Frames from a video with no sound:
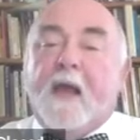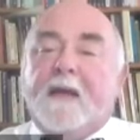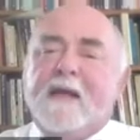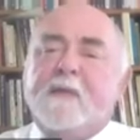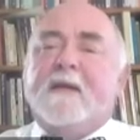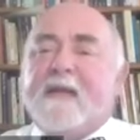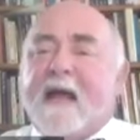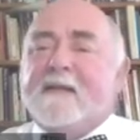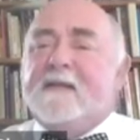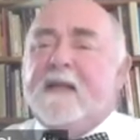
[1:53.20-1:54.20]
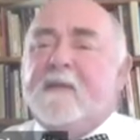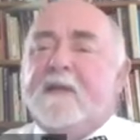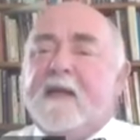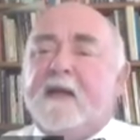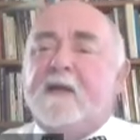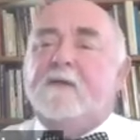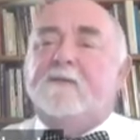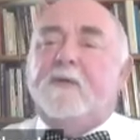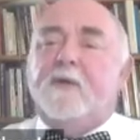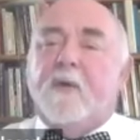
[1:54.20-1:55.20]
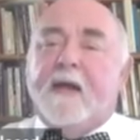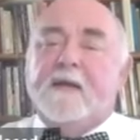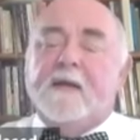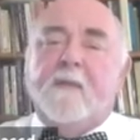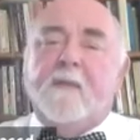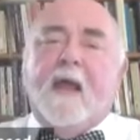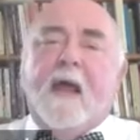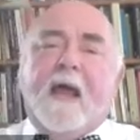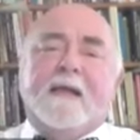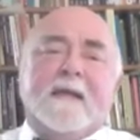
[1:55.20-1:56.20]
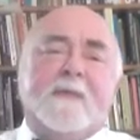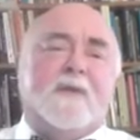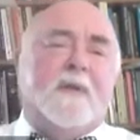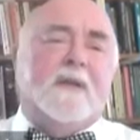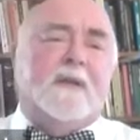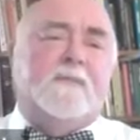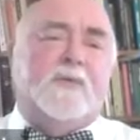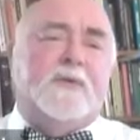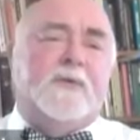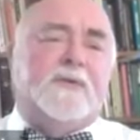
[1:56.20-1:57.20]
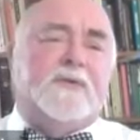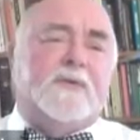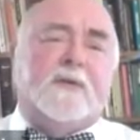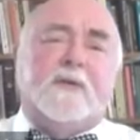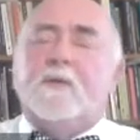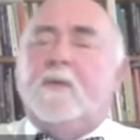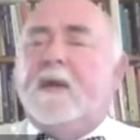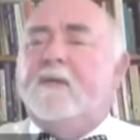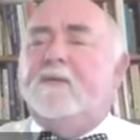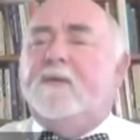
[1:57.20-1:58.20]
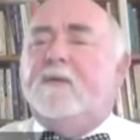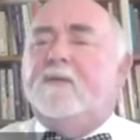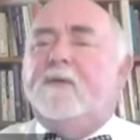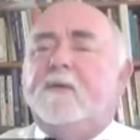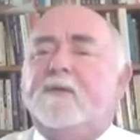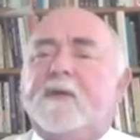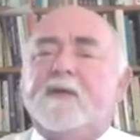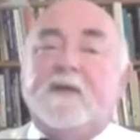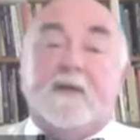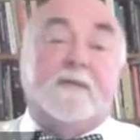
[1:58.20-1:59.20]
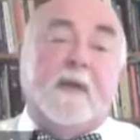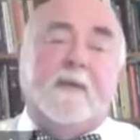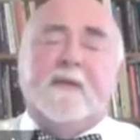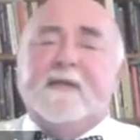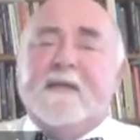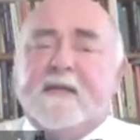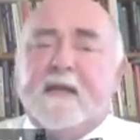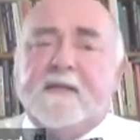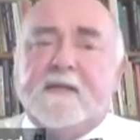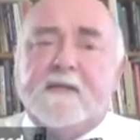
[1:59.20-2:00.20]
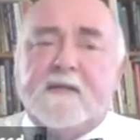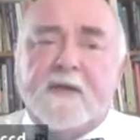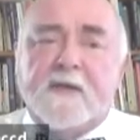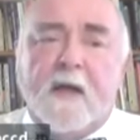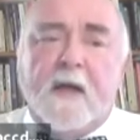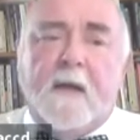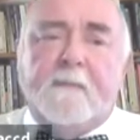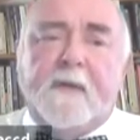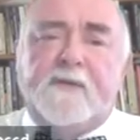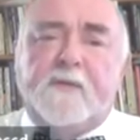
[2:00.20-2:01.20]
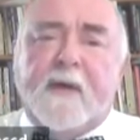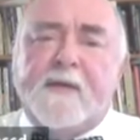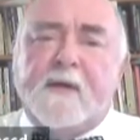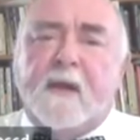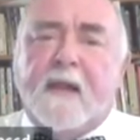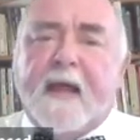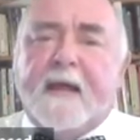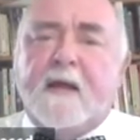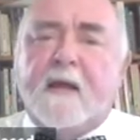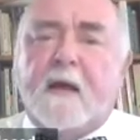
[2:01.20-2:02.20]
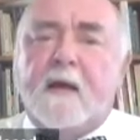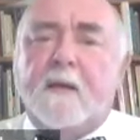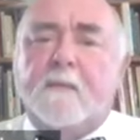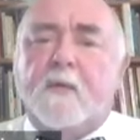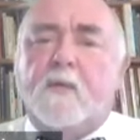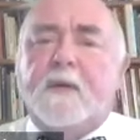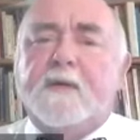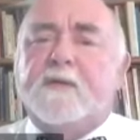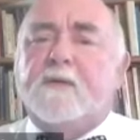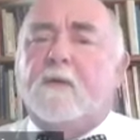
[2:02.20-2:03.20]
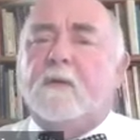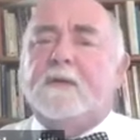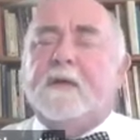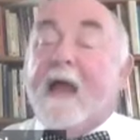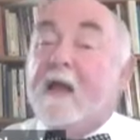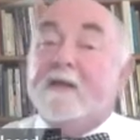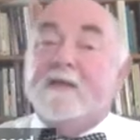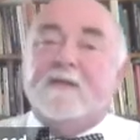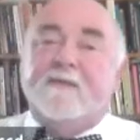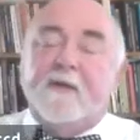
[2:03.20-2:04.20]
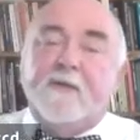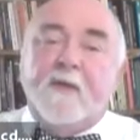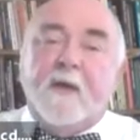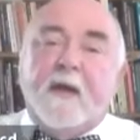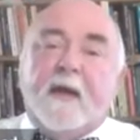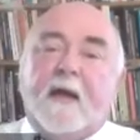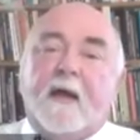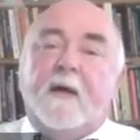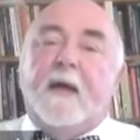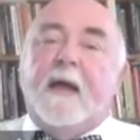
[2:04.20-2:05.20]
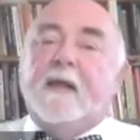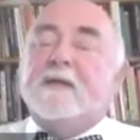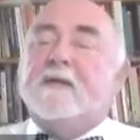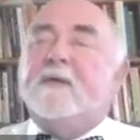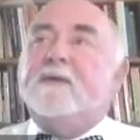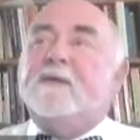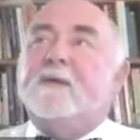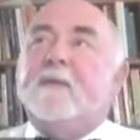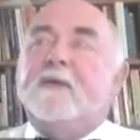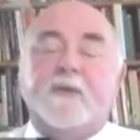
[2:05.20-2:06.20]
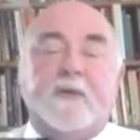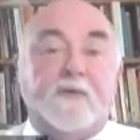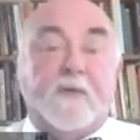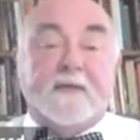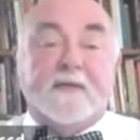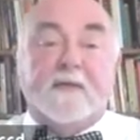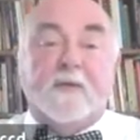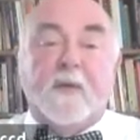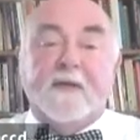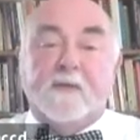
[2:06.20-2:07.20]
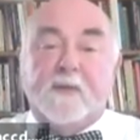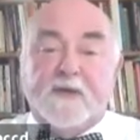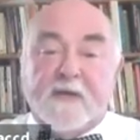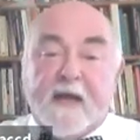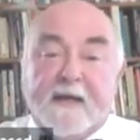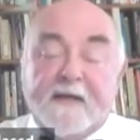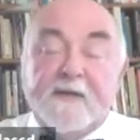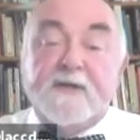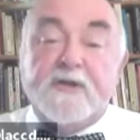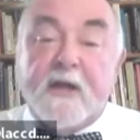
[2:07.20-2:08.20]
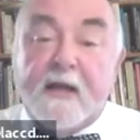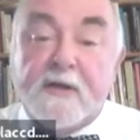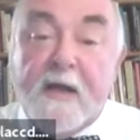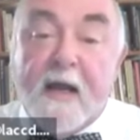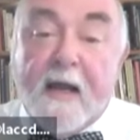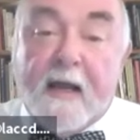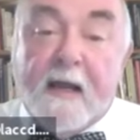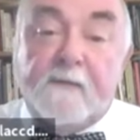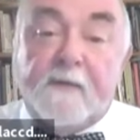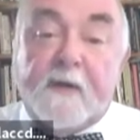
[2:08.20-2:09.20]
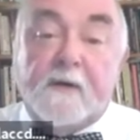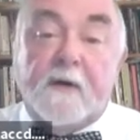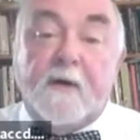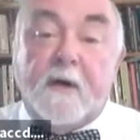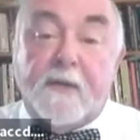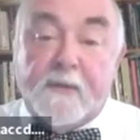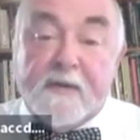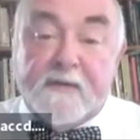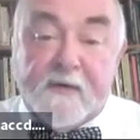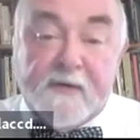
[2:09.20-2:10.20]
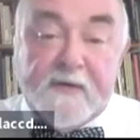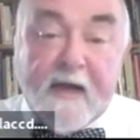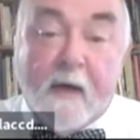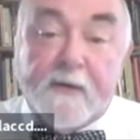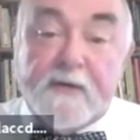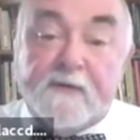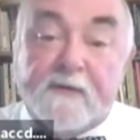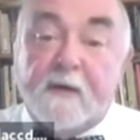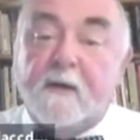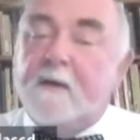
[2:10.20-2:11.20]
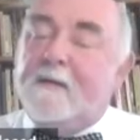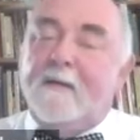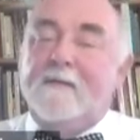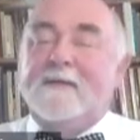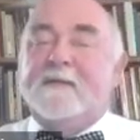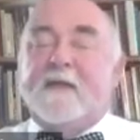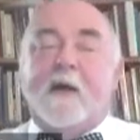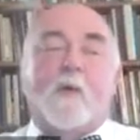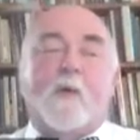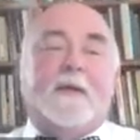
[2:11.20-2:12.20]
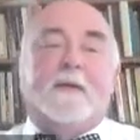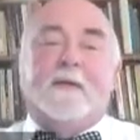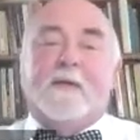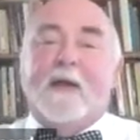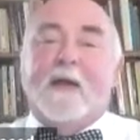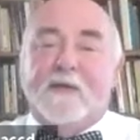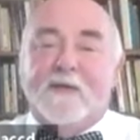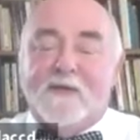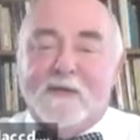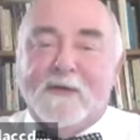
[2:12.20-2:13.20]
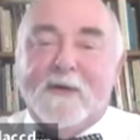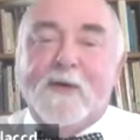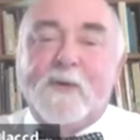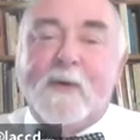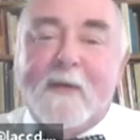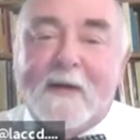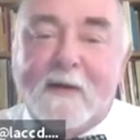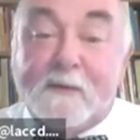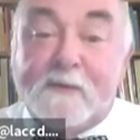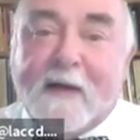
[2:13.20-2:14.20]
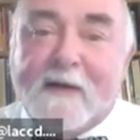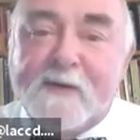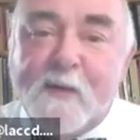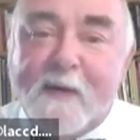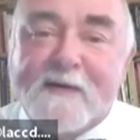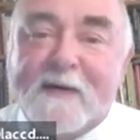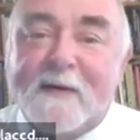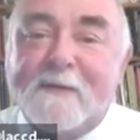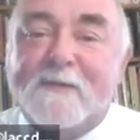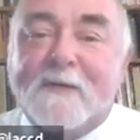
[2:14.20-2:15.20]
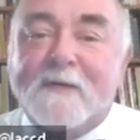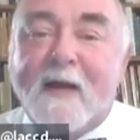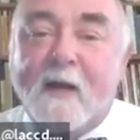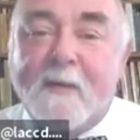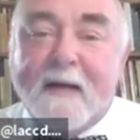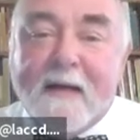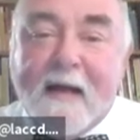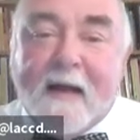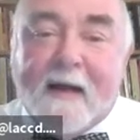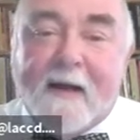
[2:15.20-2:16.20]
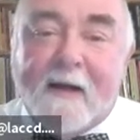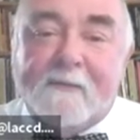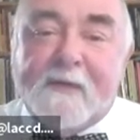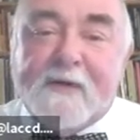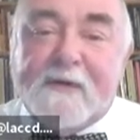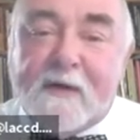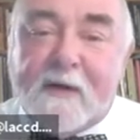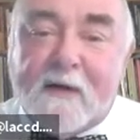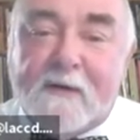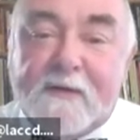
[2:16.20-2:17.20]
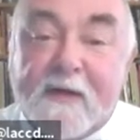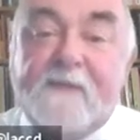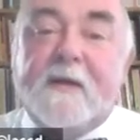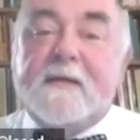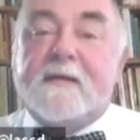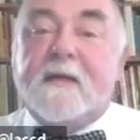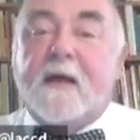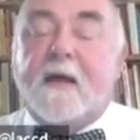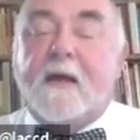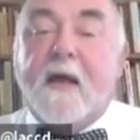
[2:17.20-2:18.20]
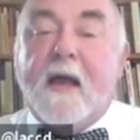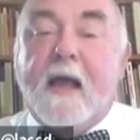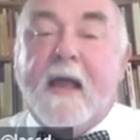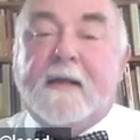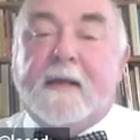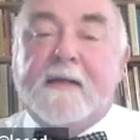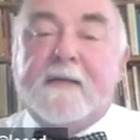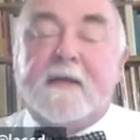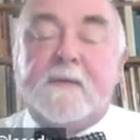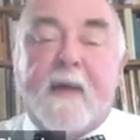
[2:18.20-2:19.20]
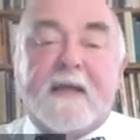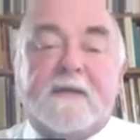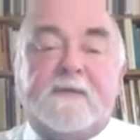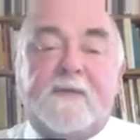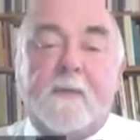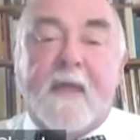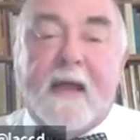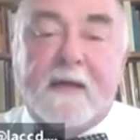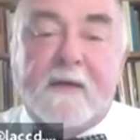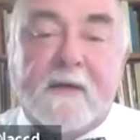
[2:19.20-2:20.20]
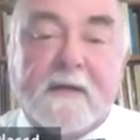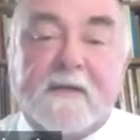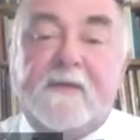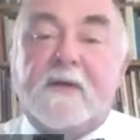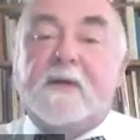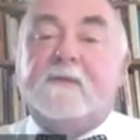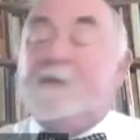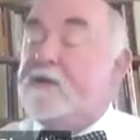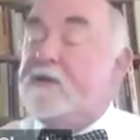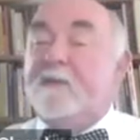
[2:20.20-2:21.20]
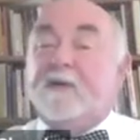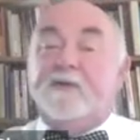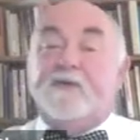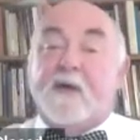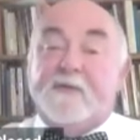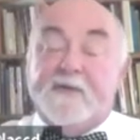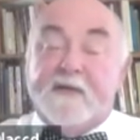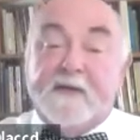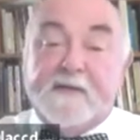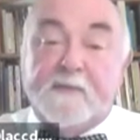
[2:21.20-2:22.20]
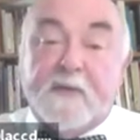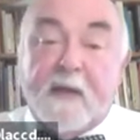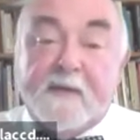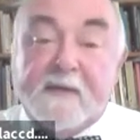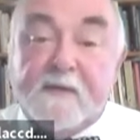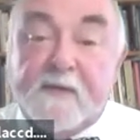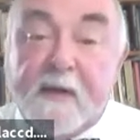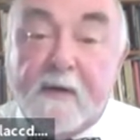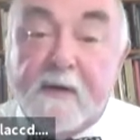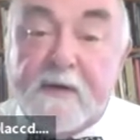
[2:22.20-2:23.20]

tend to be tacit, tend to be taken for granted. It seems to me that Bourdieu's uh, way of, of, of, sketching this, by the way, this is his sketch, it's rather like um, what called the Hallin spheres. Uh, spheres are meant to address the ways in which ideas change, and there are, are three spheres, the outer sphere, uh, this is not quite uh, Dante's uh, three ring, uh, Dante's rings of, of hell, but um, the sphere of deviance uh, and ideas can pass from that into the sphere of legitimate controversy, and sometimes even from there in